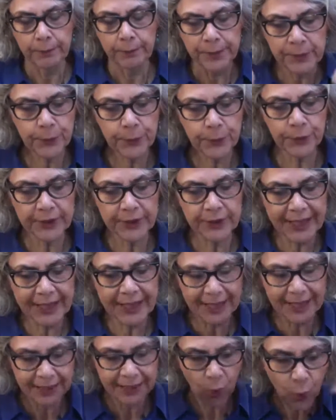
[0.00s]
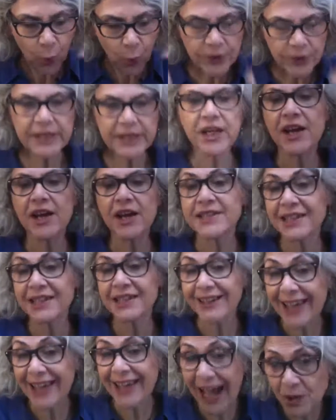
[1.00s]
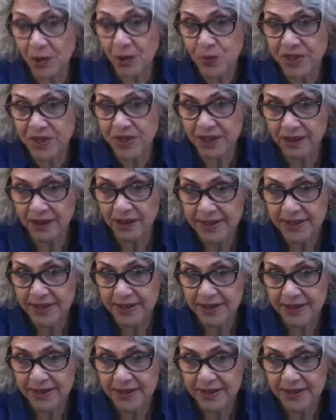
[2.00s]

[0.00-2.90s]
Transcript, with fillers: people can organize their councils